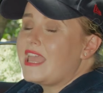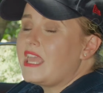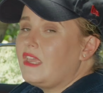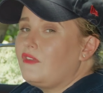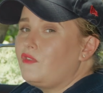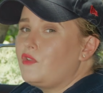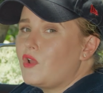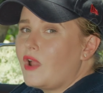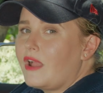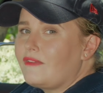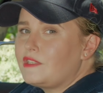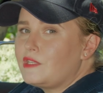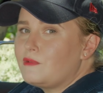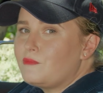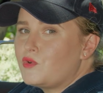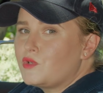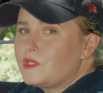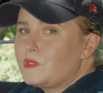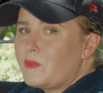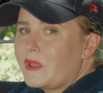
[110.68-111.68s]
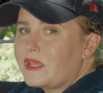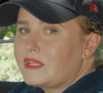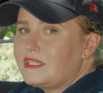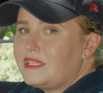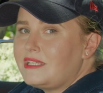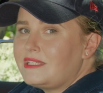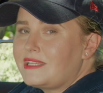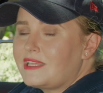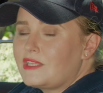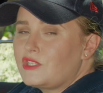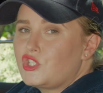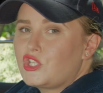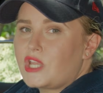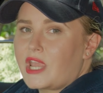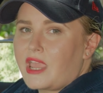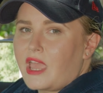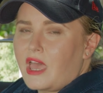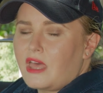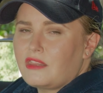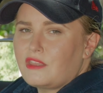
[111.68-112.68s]
If you're after more spec details,
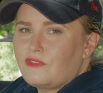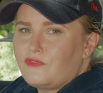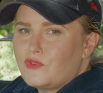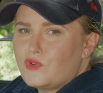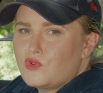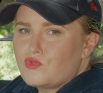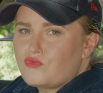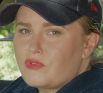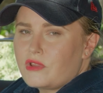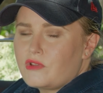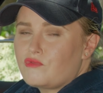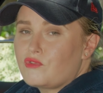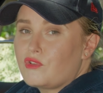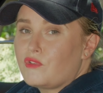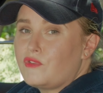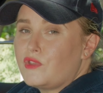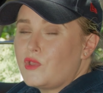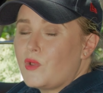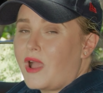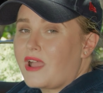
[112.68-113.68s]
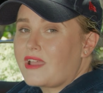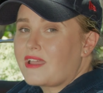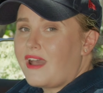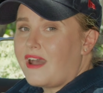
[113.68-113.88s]
check out the full written review at